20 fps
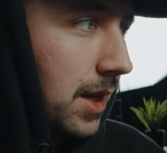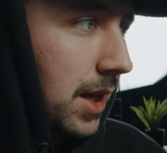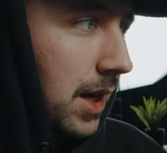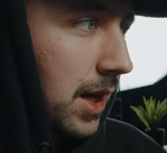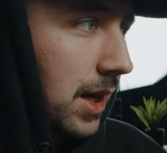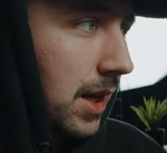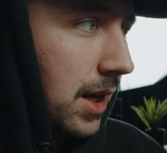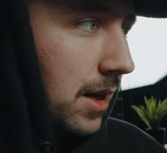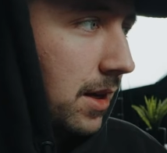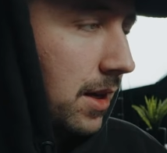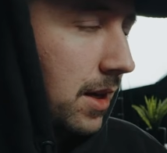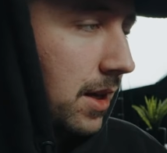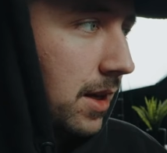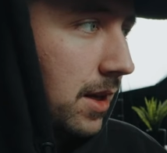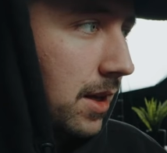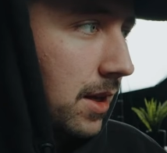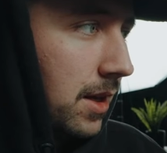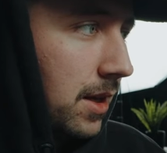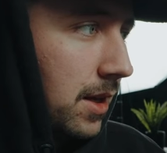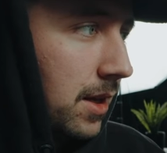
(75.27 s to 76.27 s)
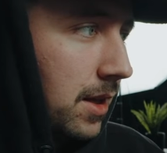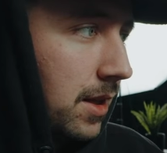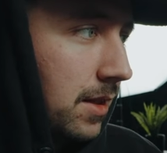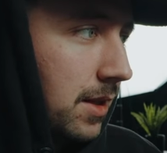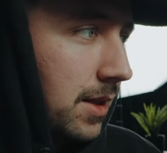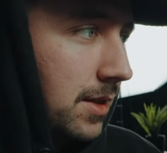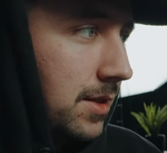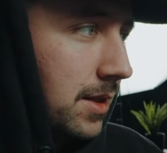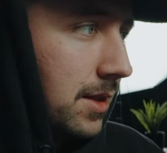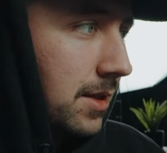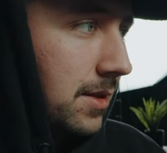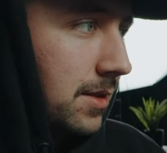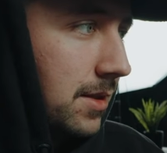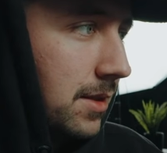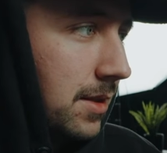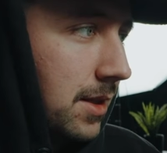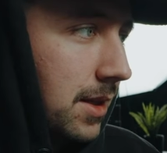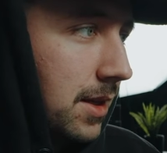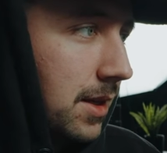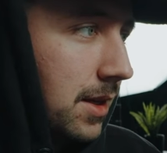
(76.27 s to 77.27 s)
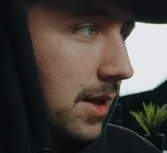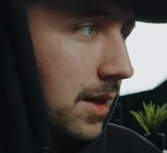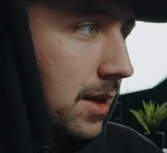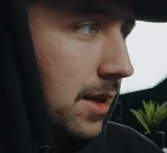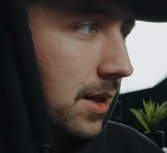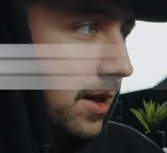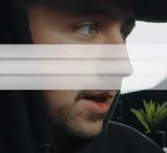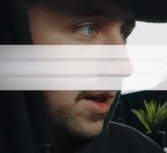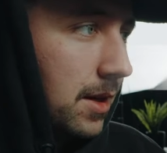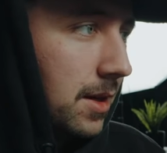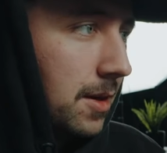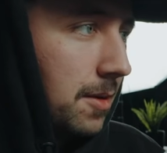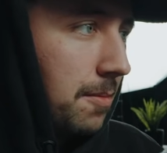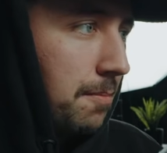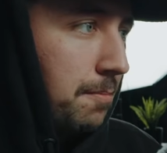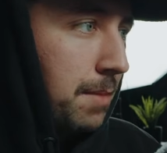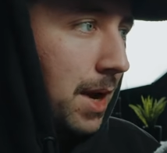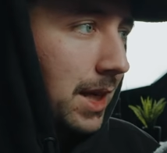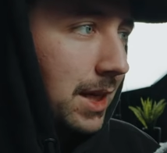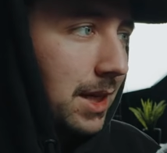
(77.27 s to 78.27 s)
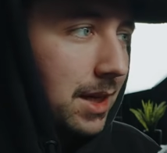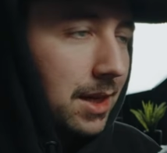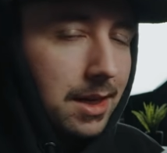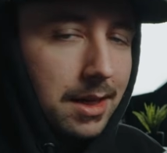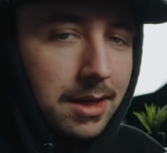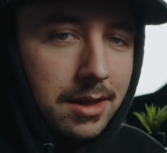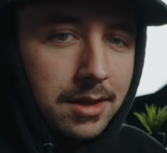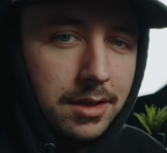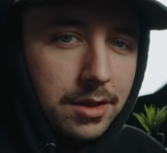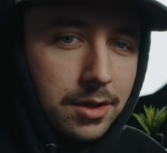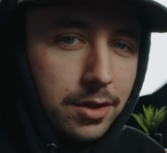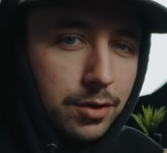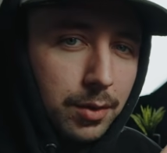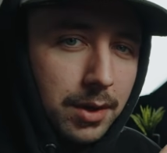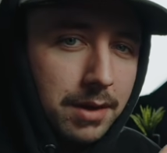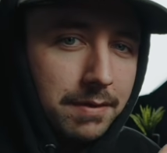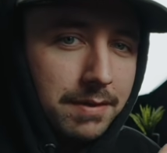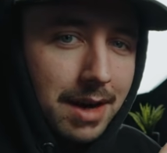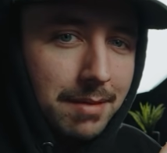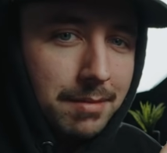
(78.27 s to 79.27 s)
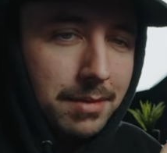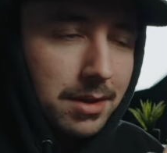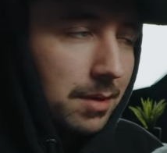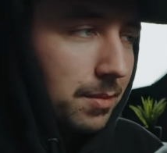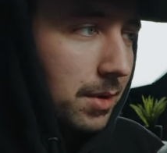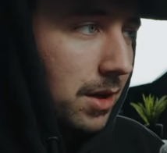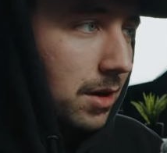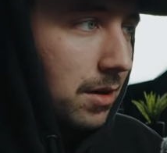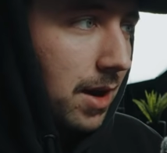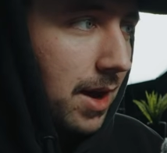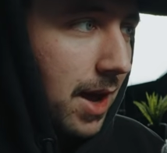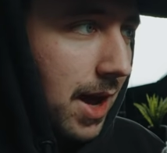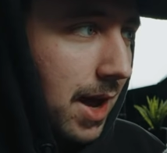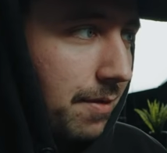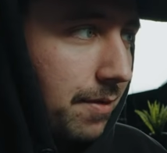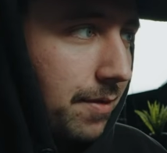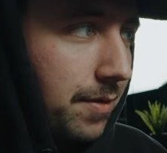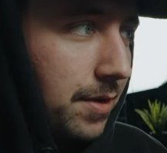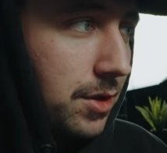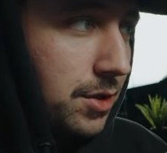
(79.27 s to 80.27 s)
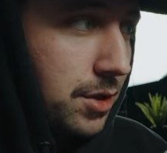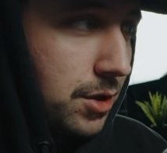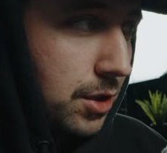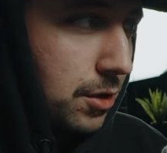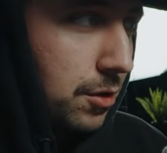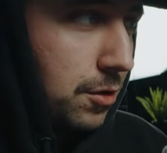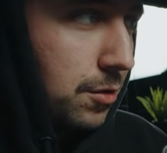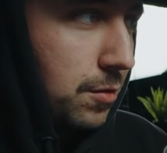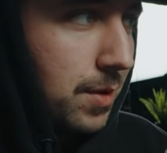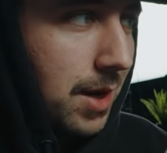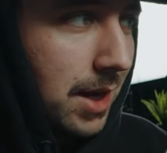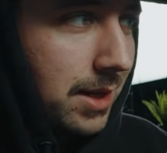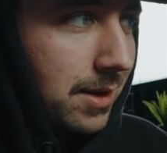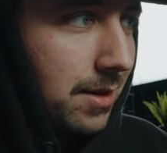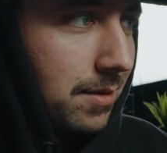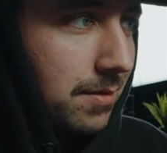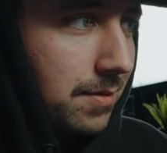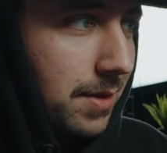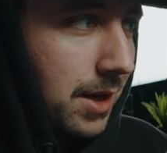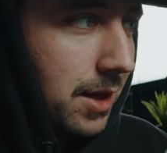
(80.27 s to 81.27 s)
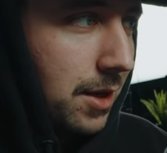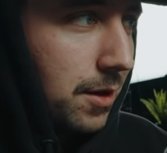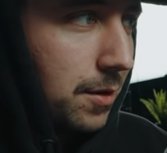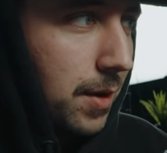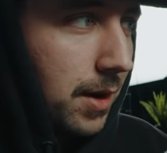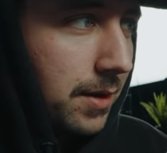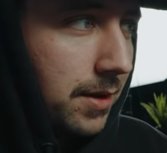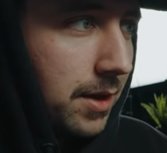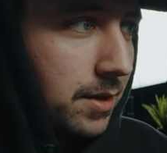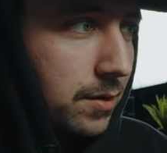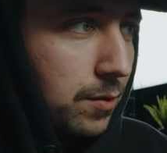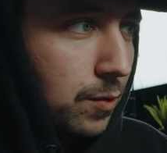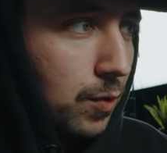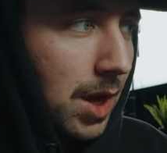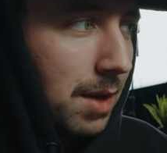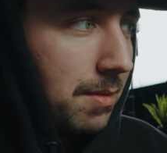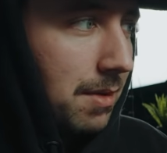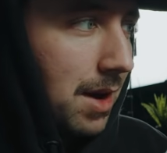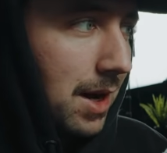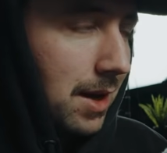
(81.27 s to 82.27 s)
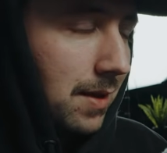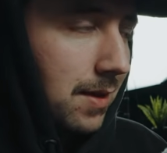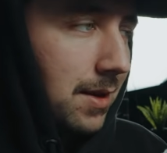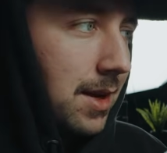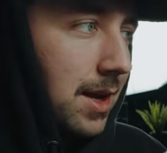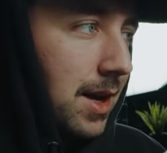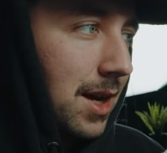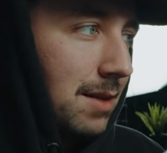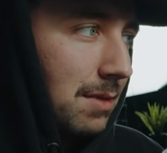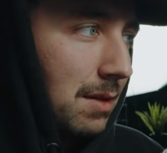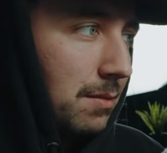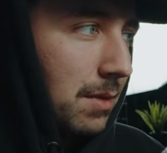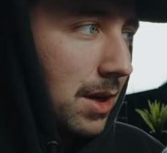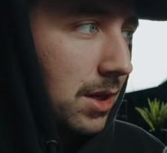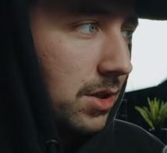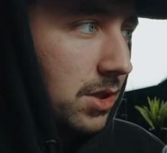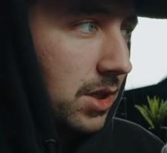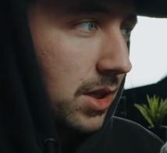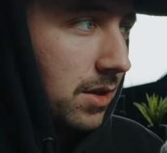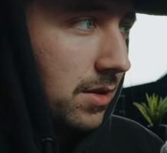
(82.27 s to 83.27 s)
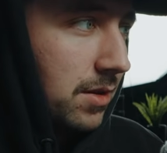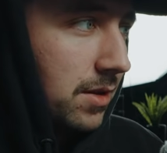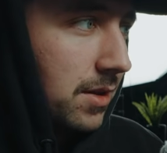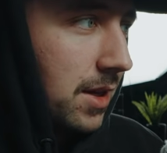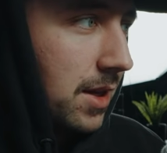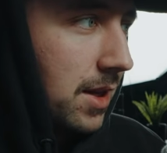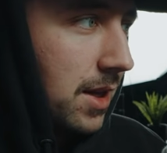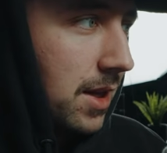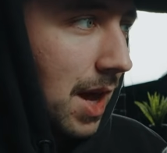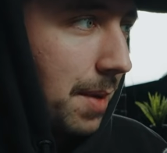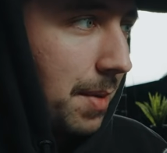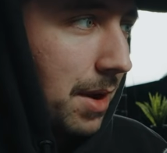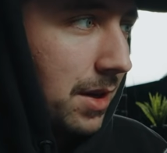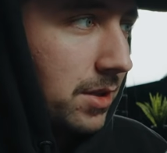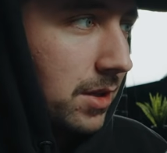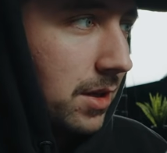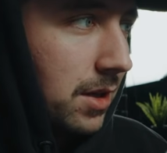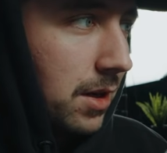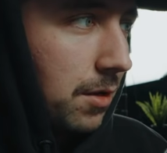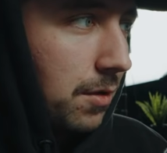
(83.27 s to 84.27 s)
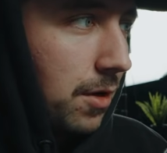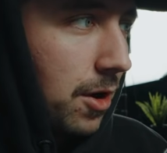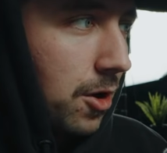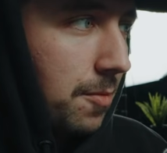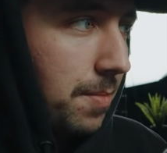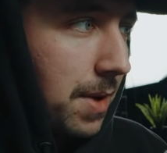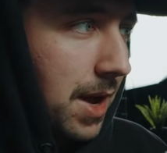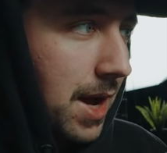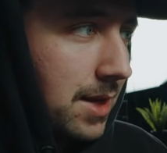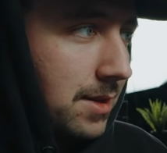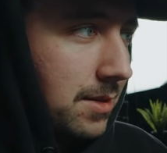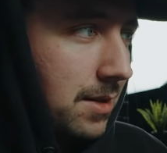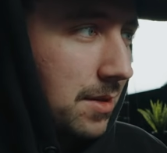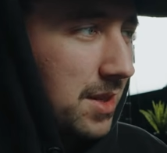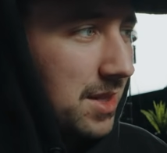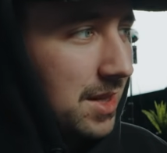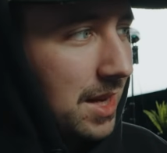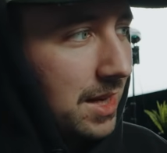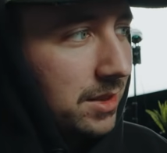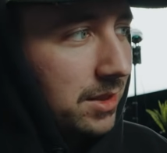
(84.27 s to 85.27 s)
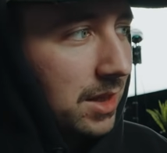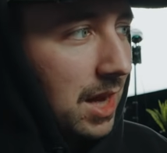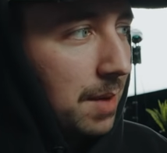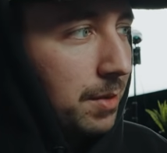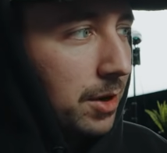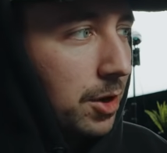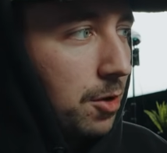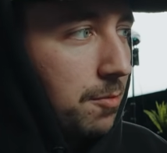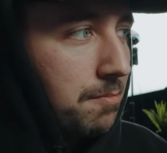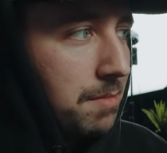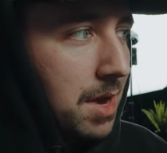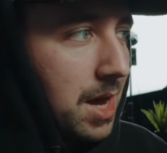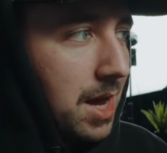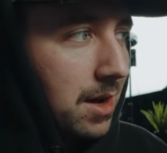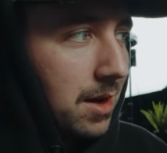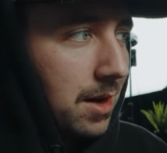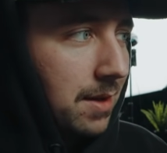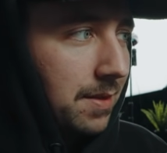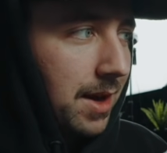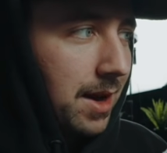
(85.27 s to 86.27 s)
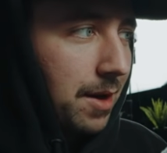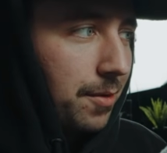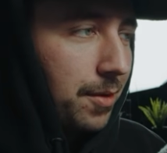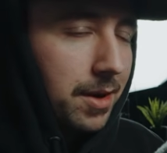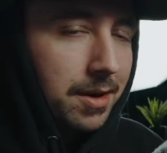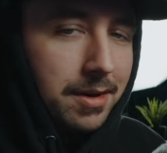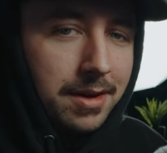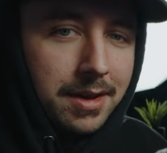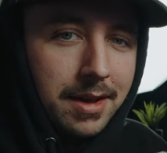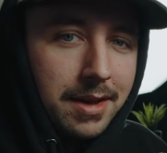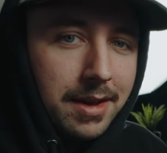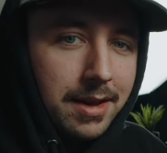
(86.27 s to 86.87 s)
And this is the Mikey 25mm f2. I did a video on this way back in the day on my main channel. I'm actually going to go hard pass. Well, actually, I'm going to go meh on that one.